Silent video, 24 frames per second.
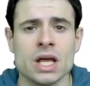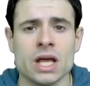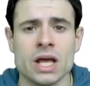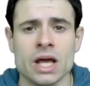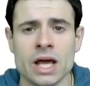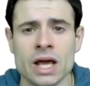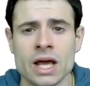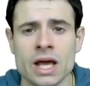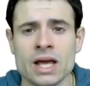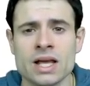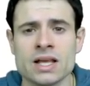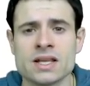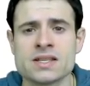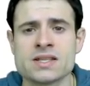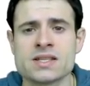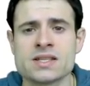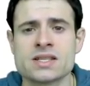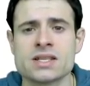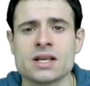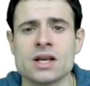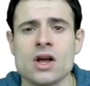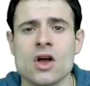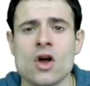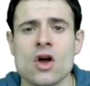is
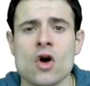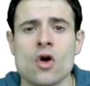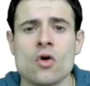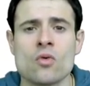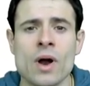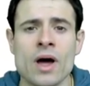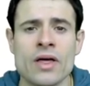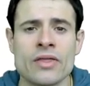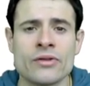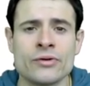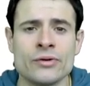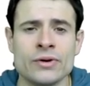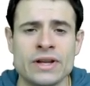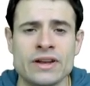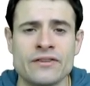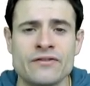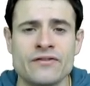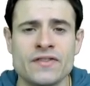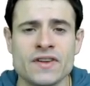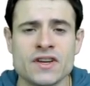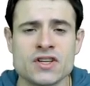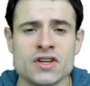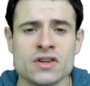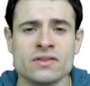rather
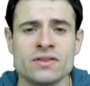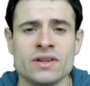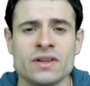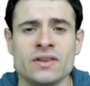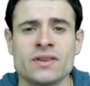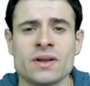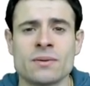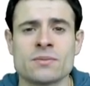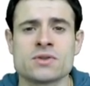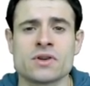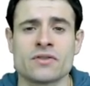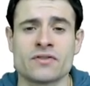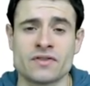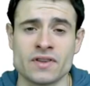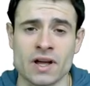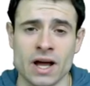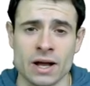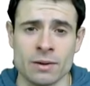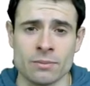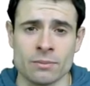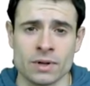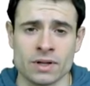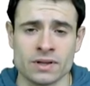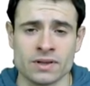inefficient in terms of
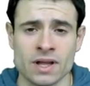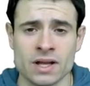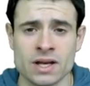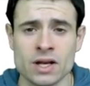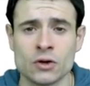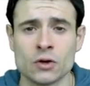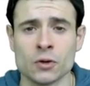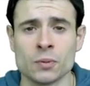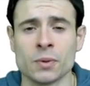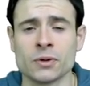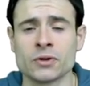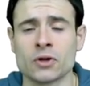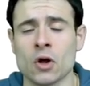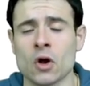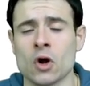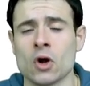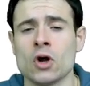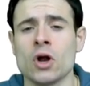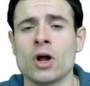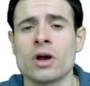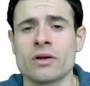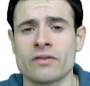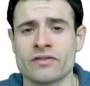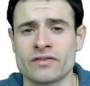time. They need to put a
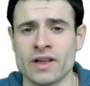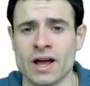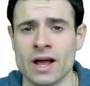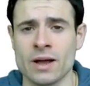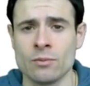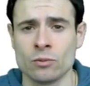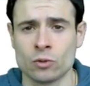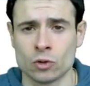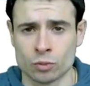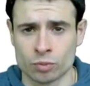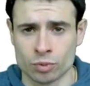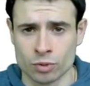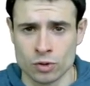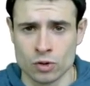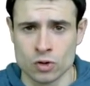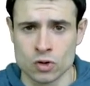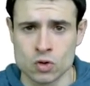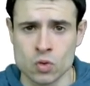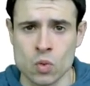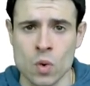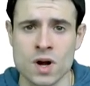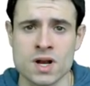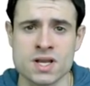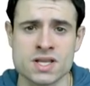lot of time to produce
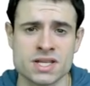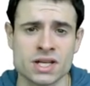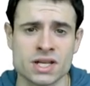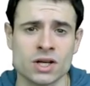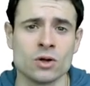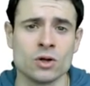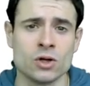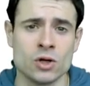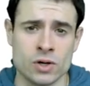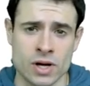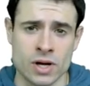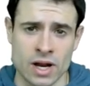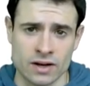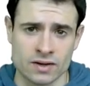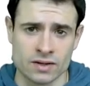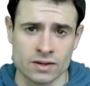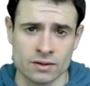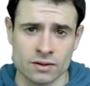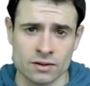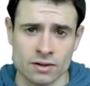one single unit.